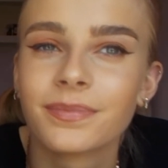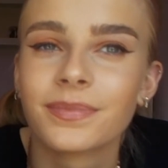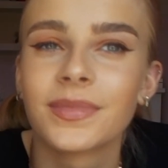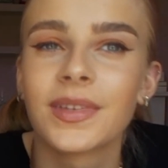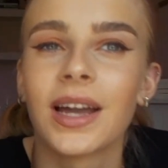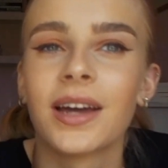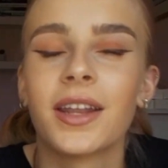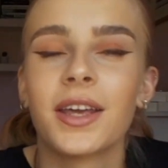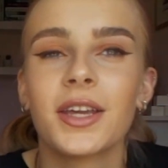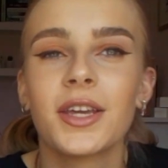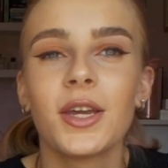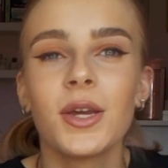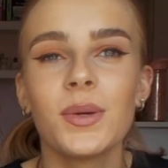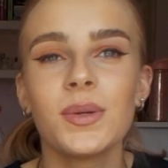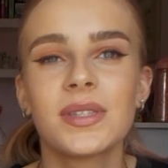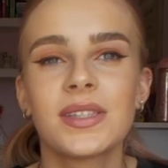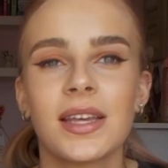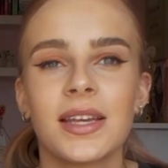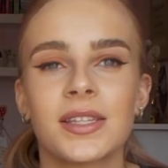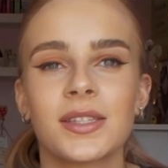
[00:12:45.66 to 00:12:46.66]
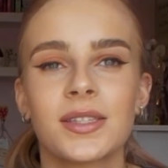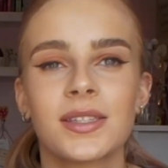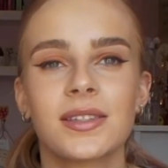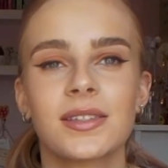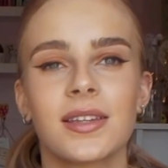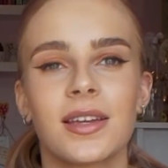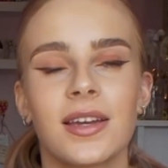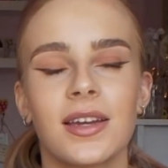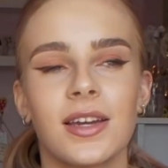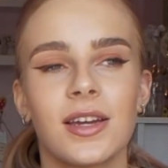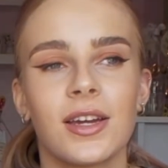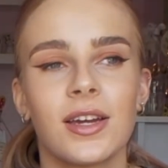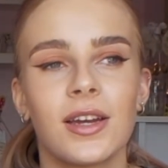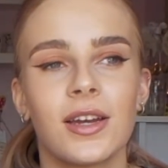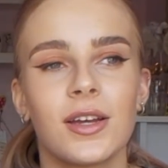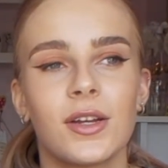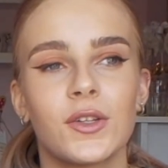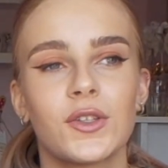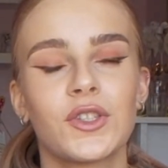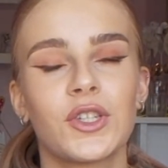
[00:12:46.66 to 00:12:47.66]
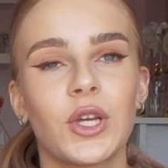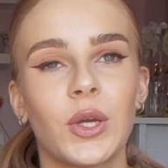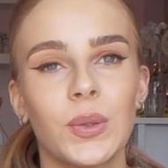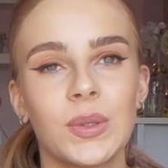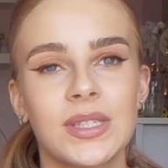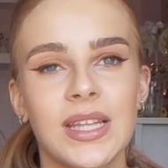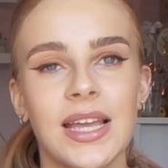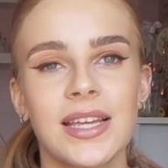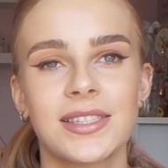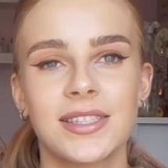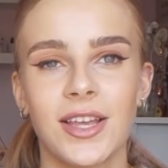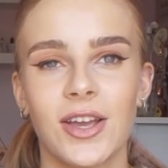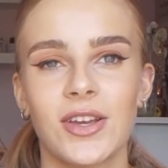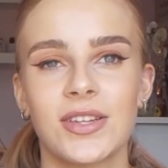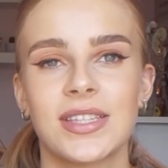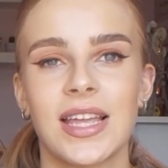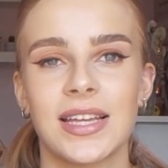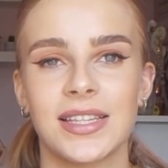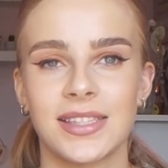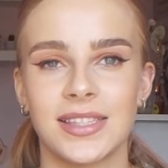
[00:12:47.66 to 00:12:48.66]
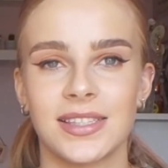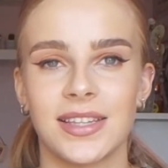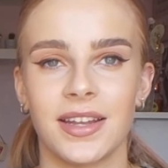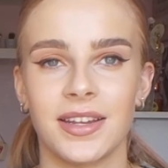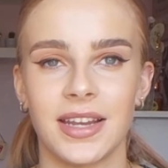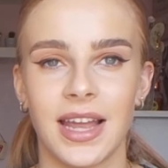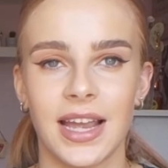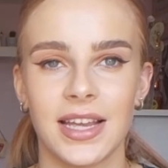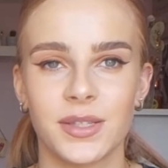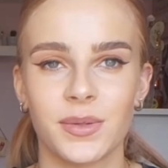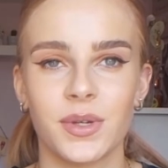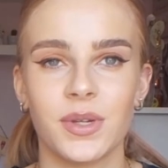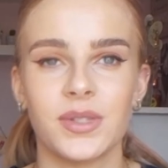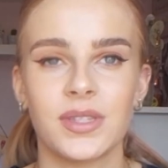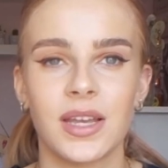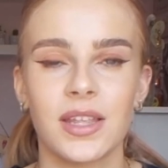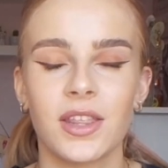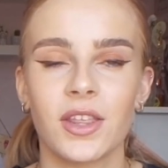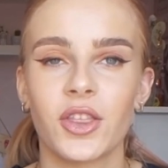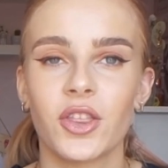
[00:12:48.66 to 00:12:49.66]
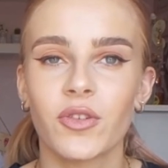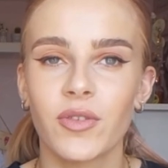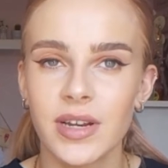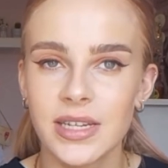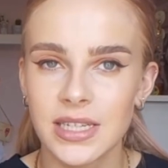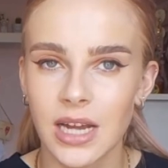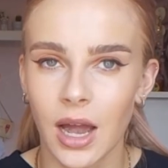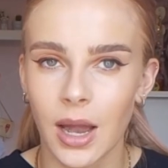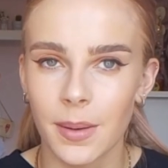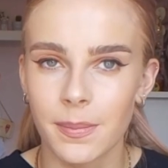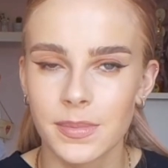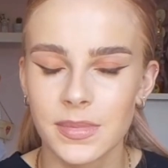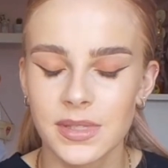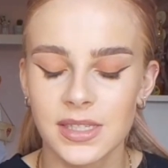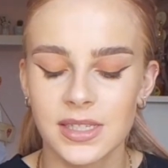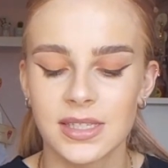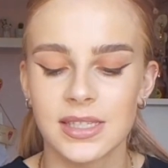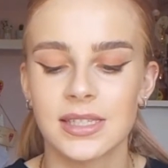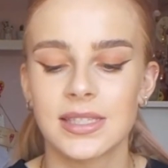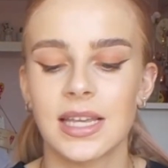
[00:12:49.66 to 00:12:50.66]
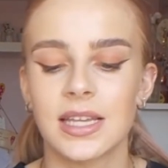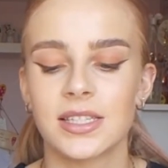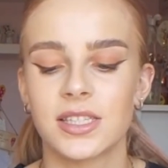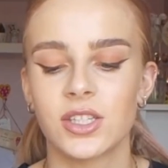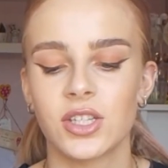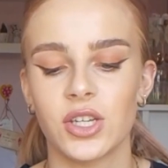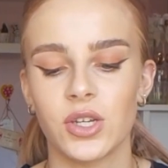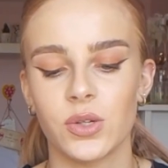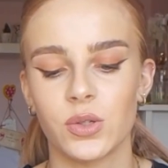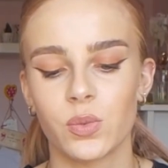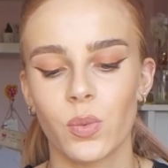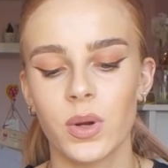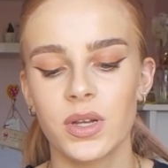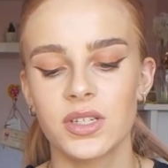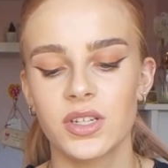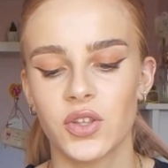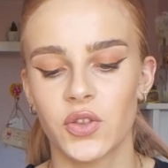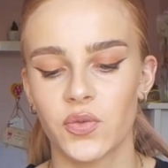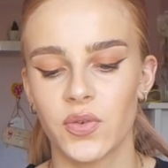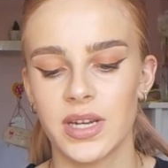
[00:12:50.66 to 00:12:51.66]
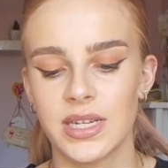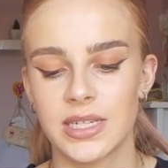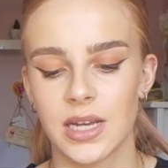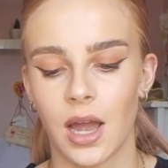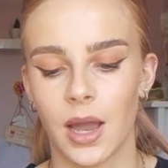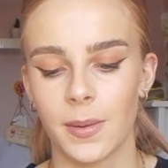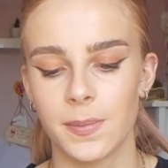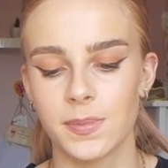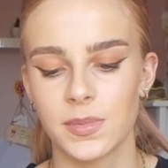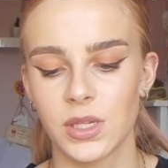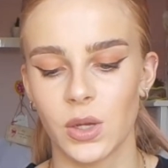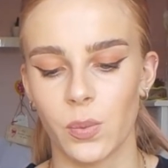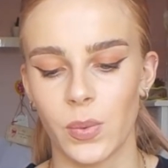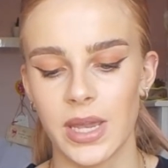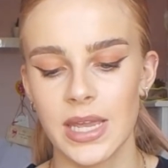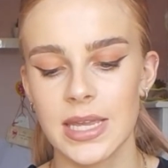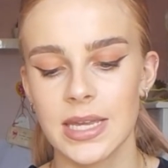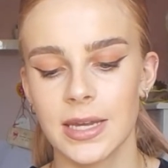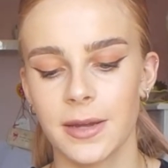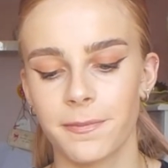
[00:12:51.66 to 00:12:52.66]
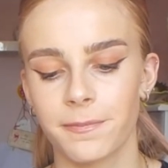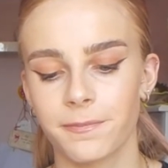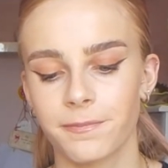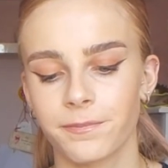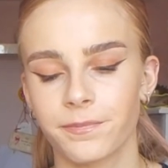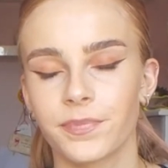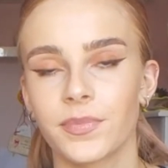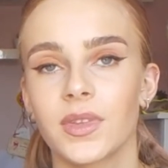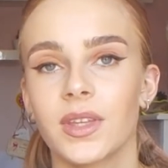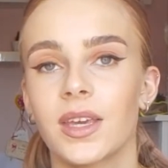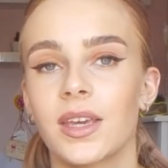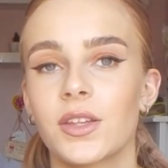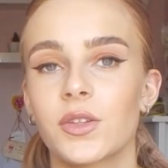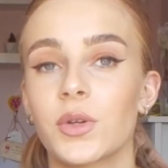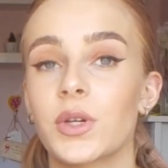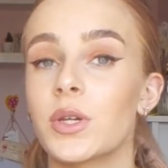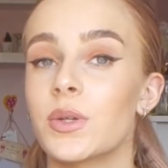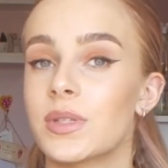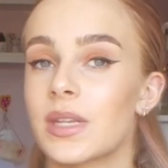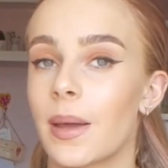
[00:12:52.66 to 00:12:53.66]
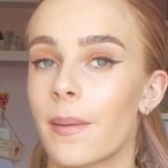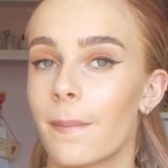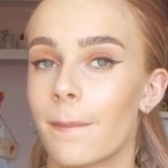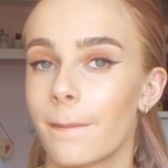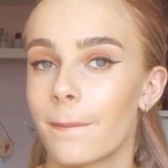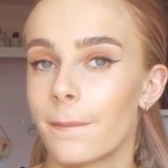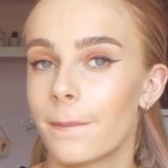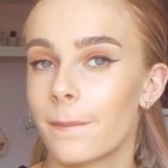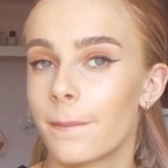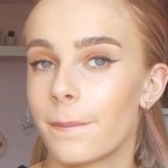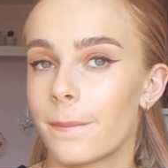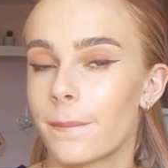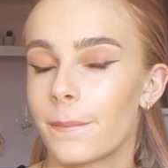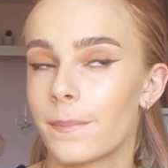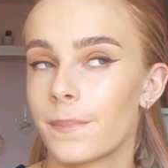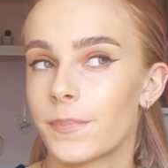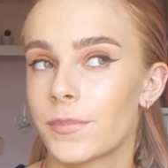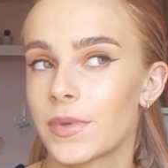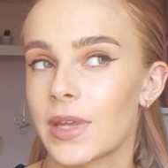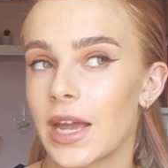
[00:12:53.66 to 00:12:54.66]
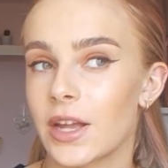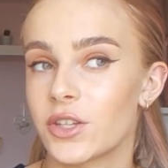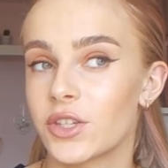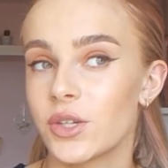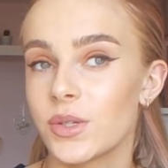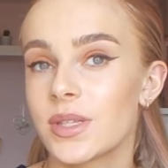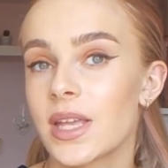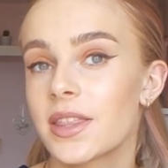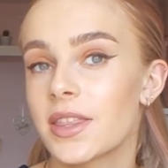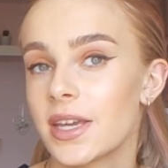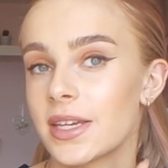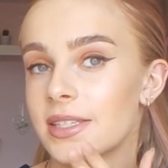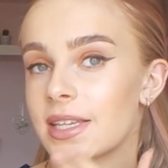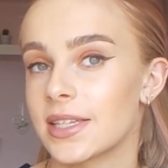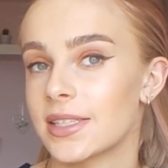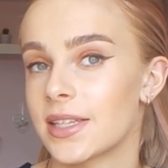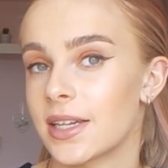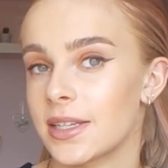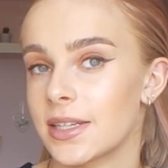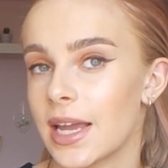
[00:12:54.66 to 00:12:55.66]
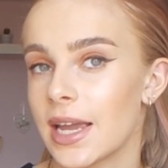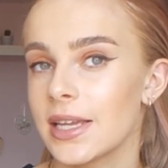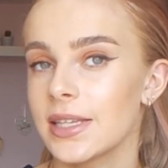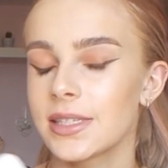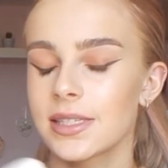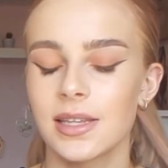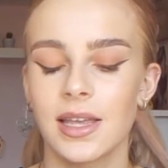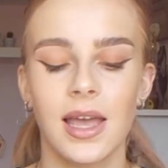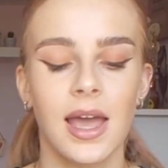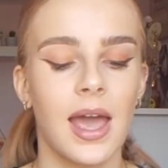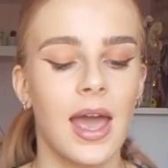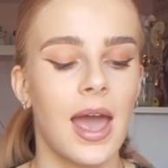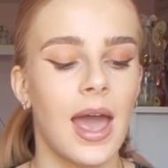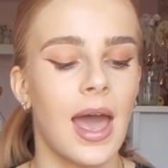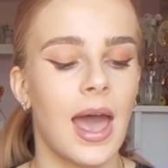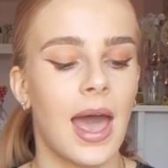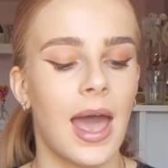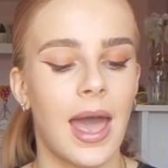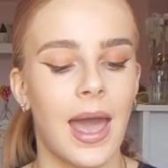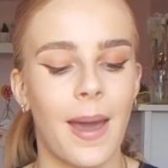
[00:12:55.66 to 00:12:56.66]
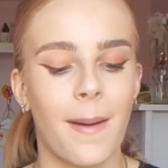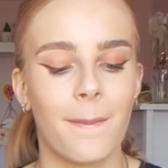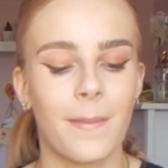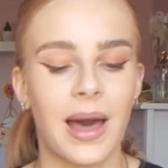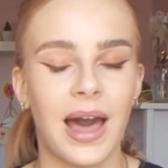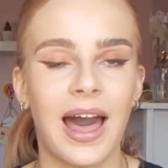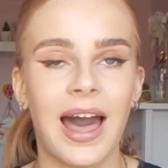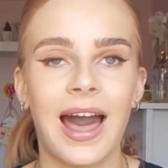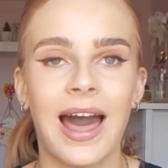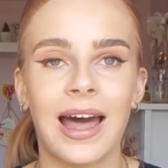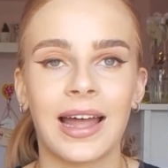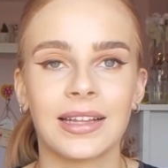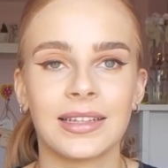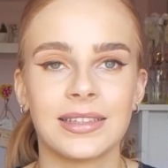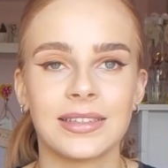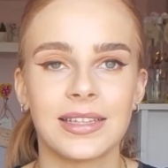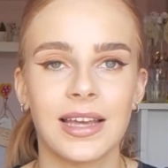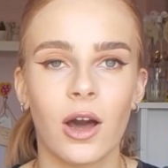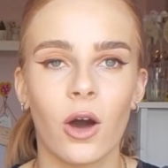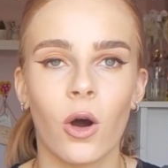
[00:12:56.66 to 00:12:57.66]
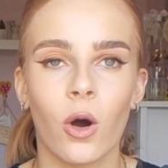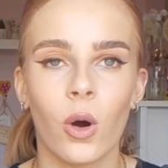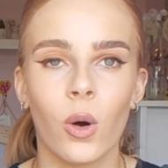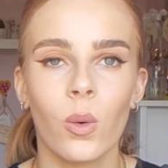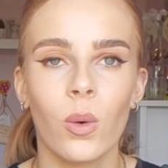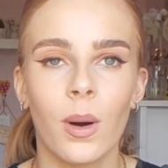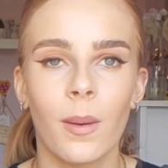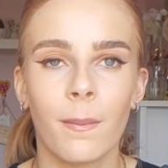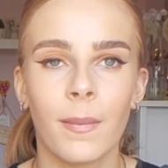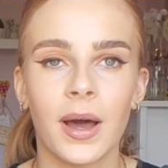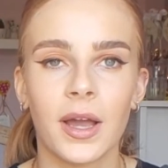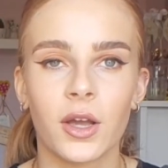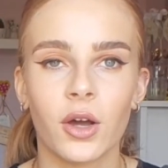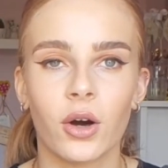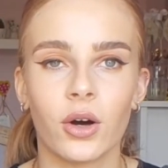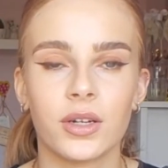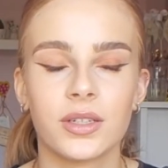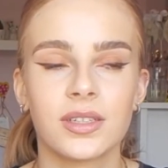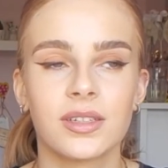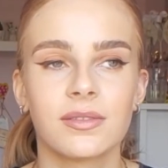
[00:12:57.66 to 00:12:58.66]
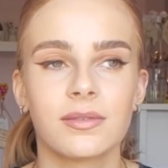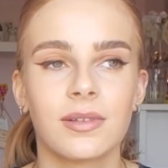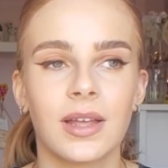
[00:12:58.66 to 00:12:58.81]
And I use this Tuesdays, Thursdays and Sundays. So I use it 3 times, because it says to use 1 to 3 times a week. So I use it, Tuesday, Thursday, Sundays. And oh my god.